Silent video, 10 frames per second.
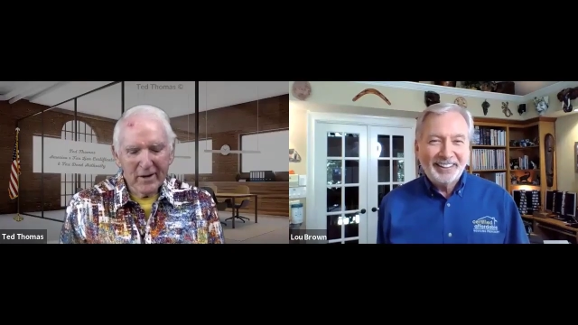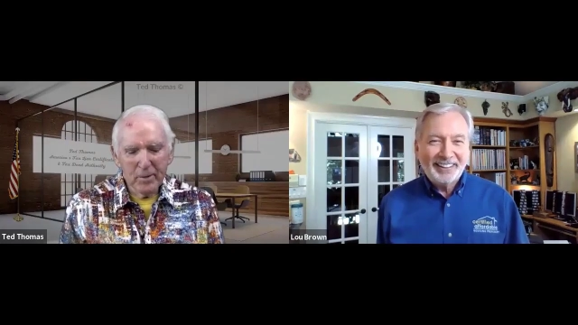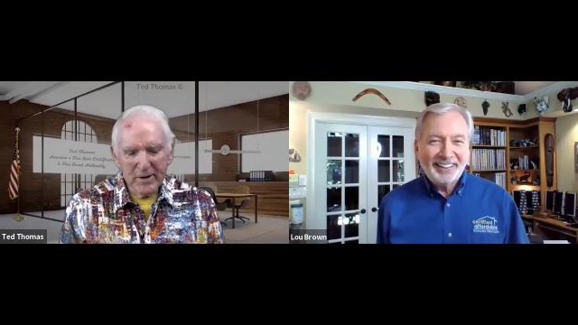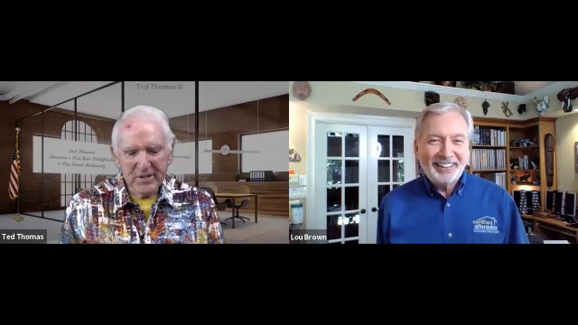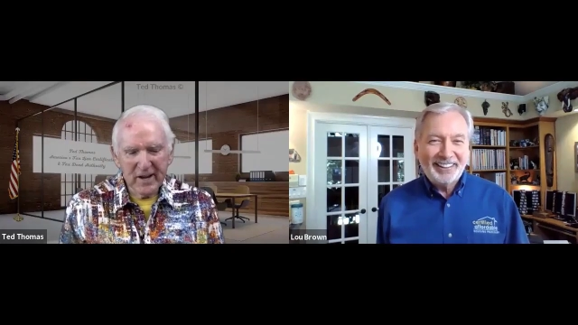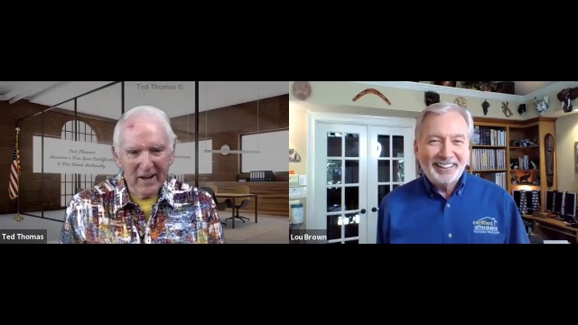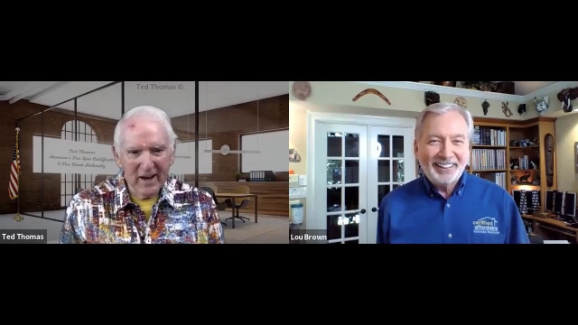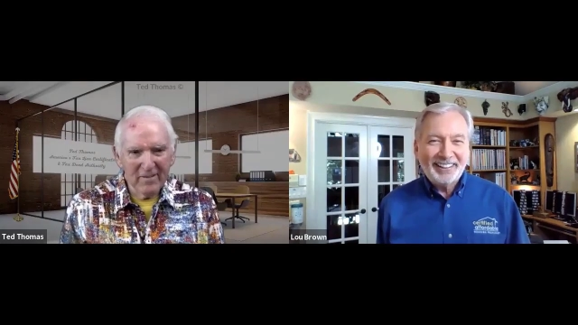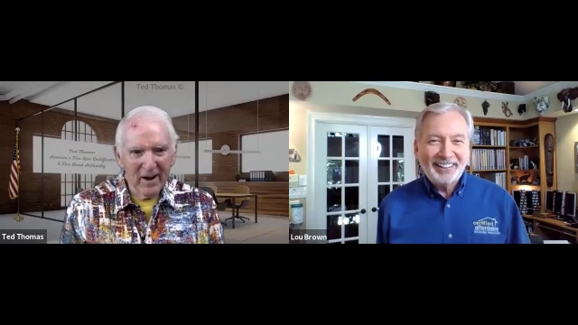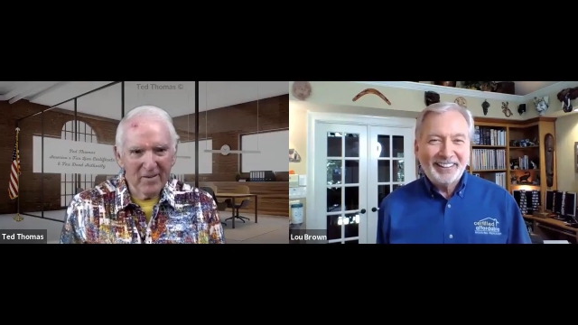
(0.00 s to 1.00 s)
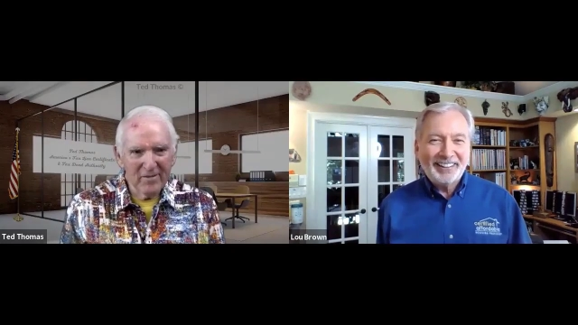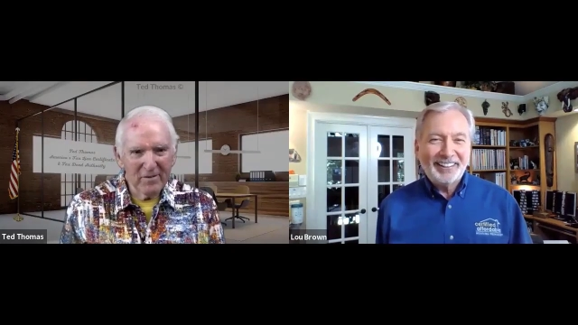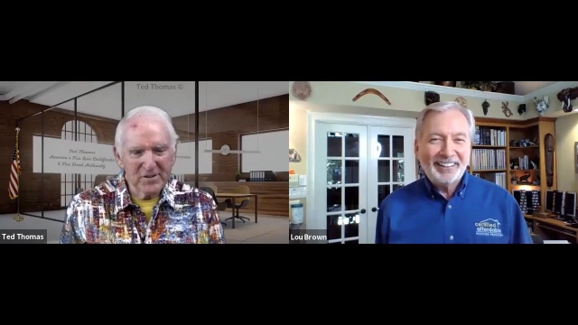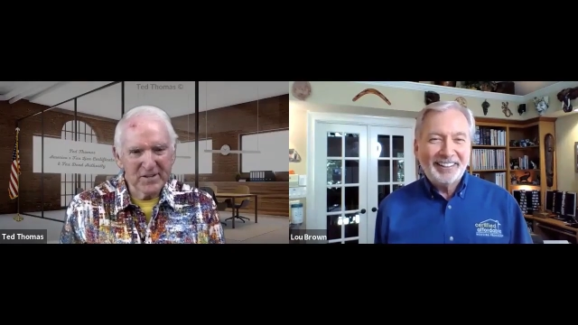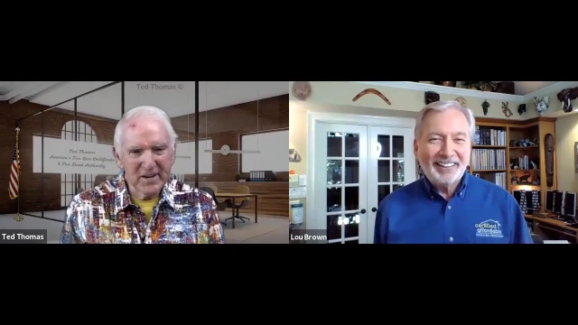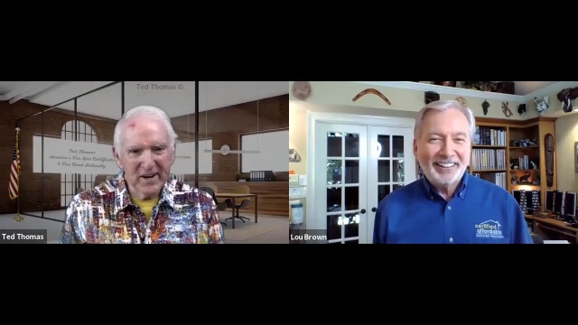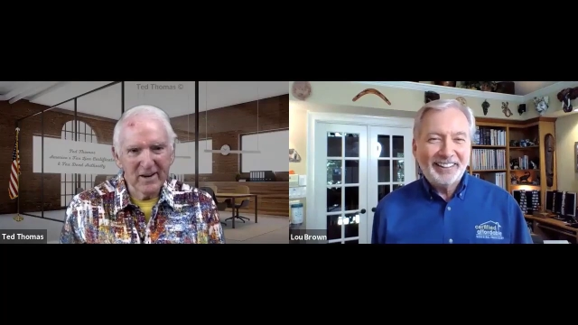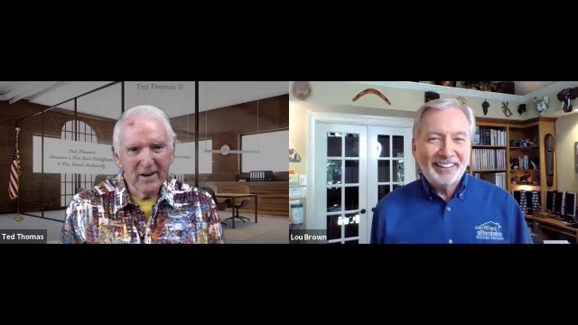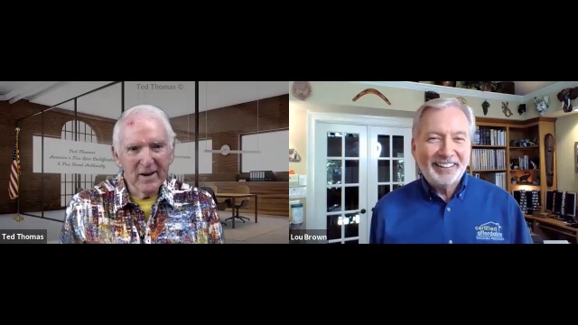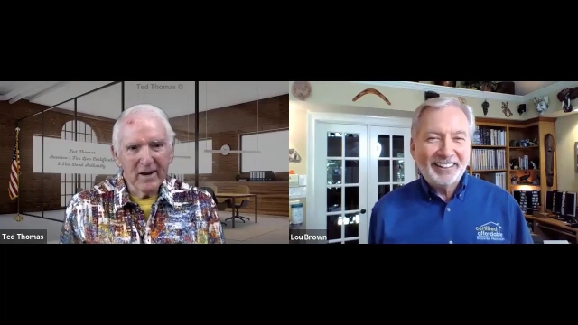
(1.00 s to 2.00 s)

Speaker 1: The best deal I've, I've ever seen